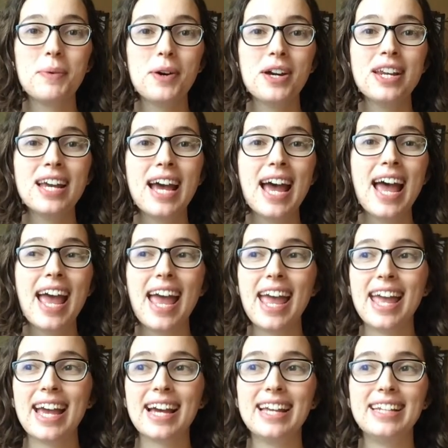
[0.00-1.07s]
would.
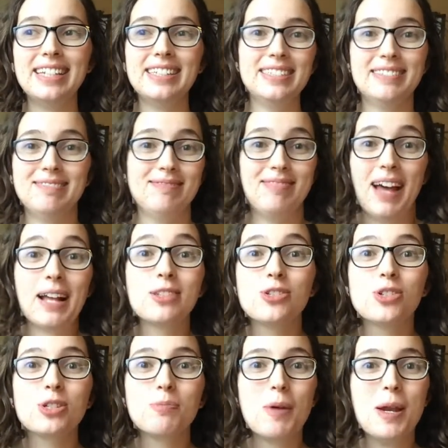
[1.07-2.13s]
And
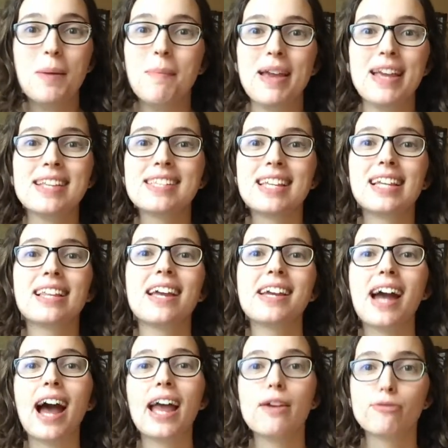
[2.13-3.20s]
that's just been amazing. Like,
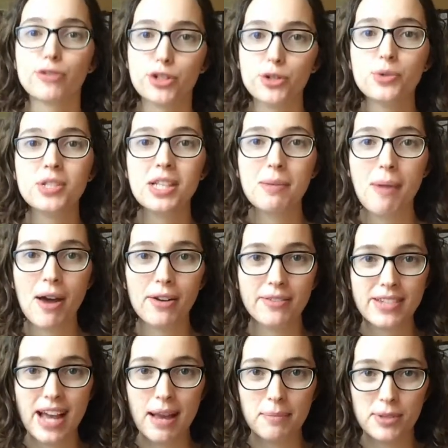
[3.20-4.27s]
I have reduced the amount of
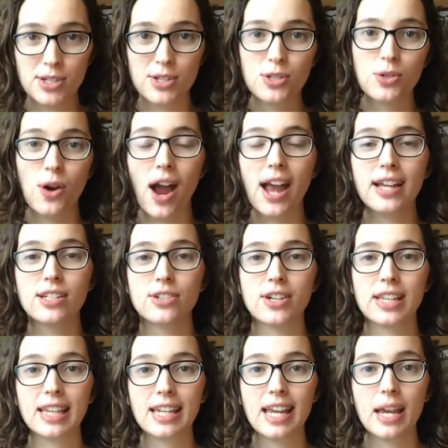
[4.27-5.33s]
time she's crying
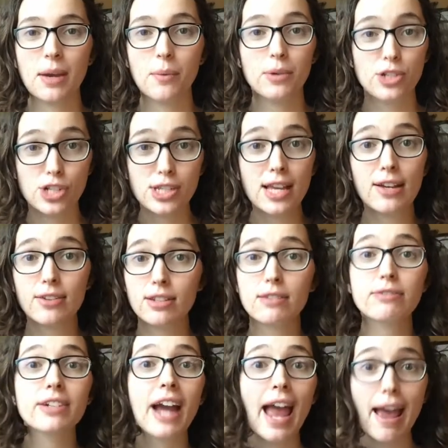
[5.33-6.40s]
during the day, which is healthy
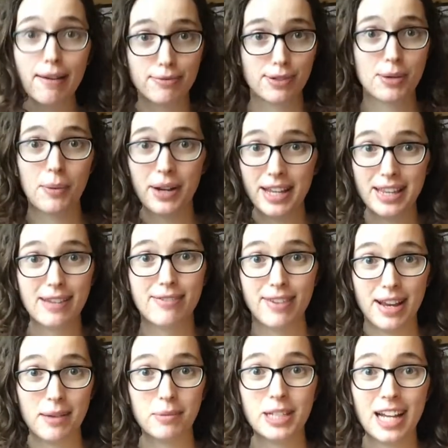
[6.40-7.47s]
for everyone in the
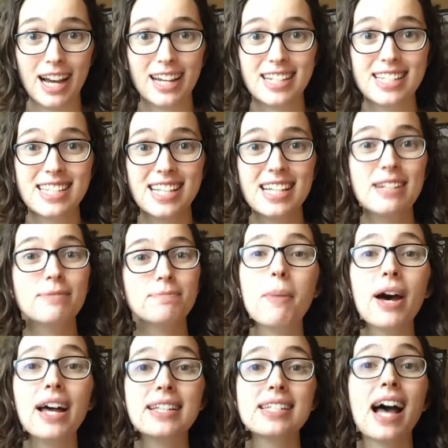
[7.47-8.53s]
family, honestly.
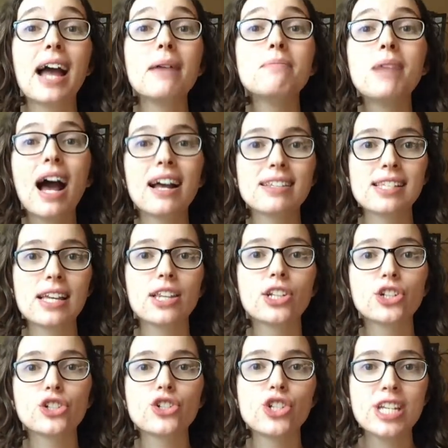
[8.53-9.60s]
But I am not telling
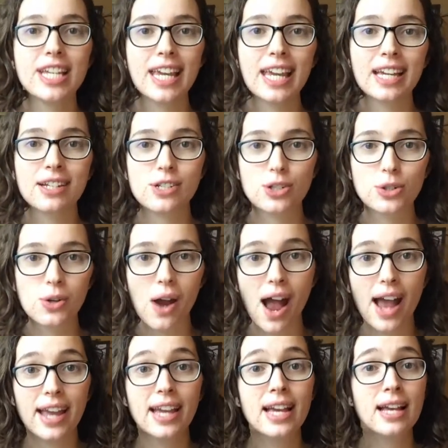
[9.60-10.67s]
her she can't
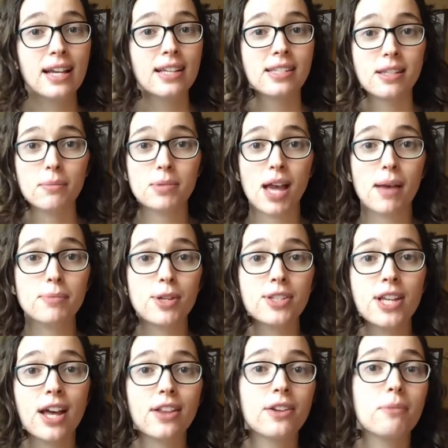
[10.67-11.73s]
cry. Sometimes I'll
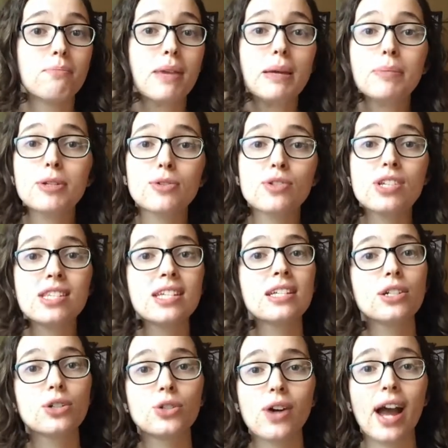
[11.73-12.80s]
tell her, maybe you just need
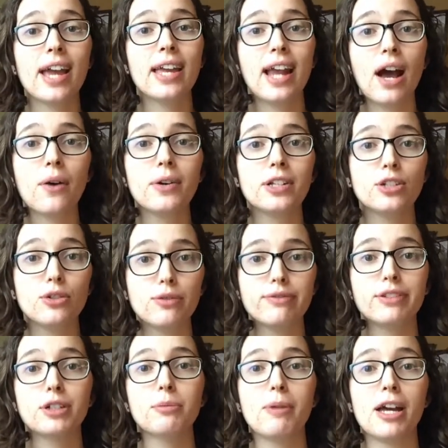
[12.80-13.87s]
to cry it out and you'll
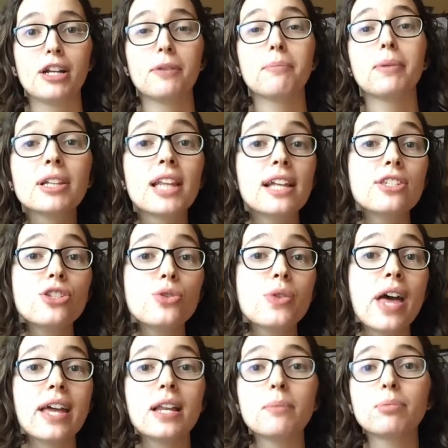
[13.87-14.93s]
feel better. But let's do
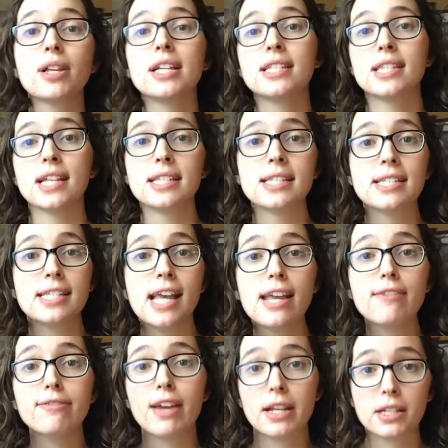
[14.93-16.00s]
that in a place that's
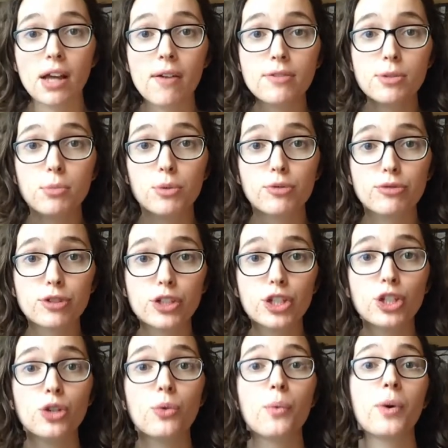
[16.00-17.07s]
safe and comfortable for
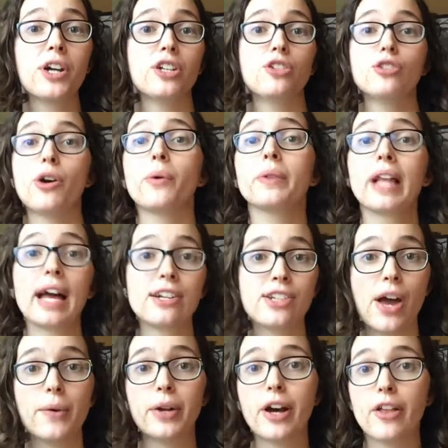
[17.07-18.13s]
you, where you don't lash
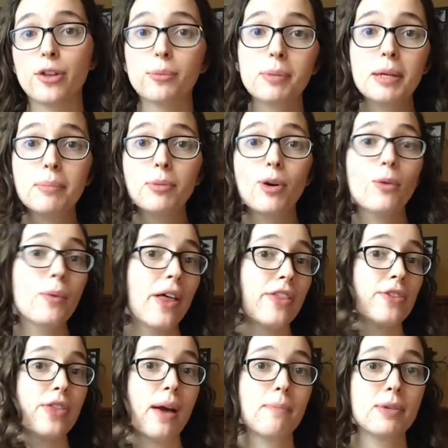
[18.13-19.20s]
out at other people,
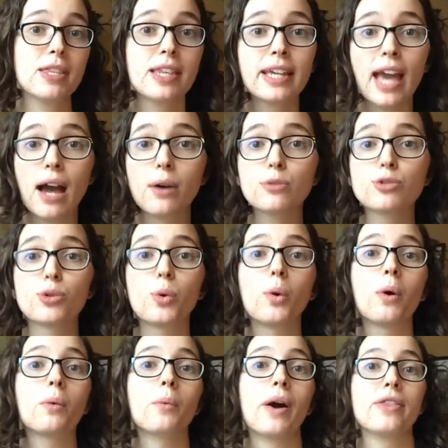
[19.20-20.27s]
whether that be the couch
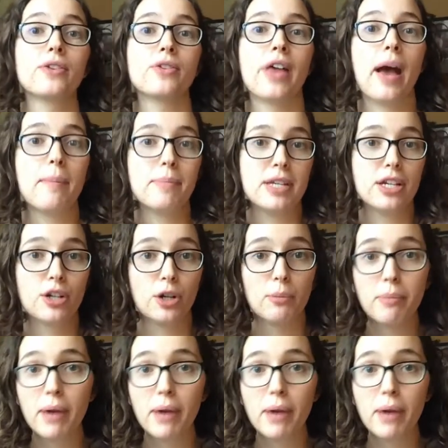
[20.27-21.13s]
or whether that be her